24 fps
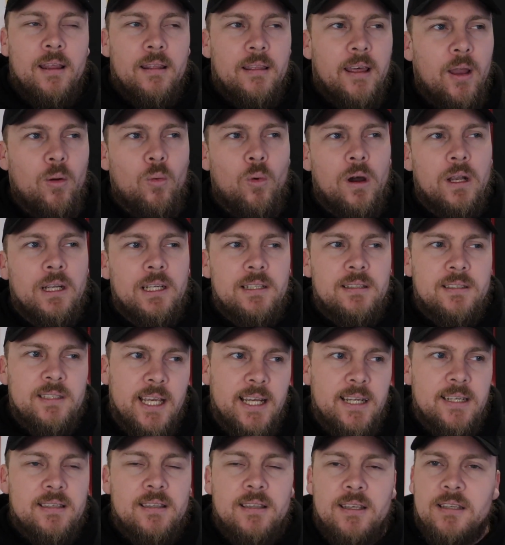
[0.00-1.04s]
they want to
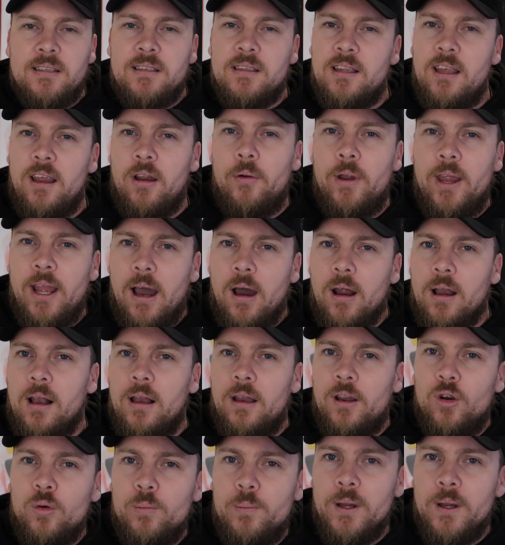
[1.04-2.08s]
test this theory out a little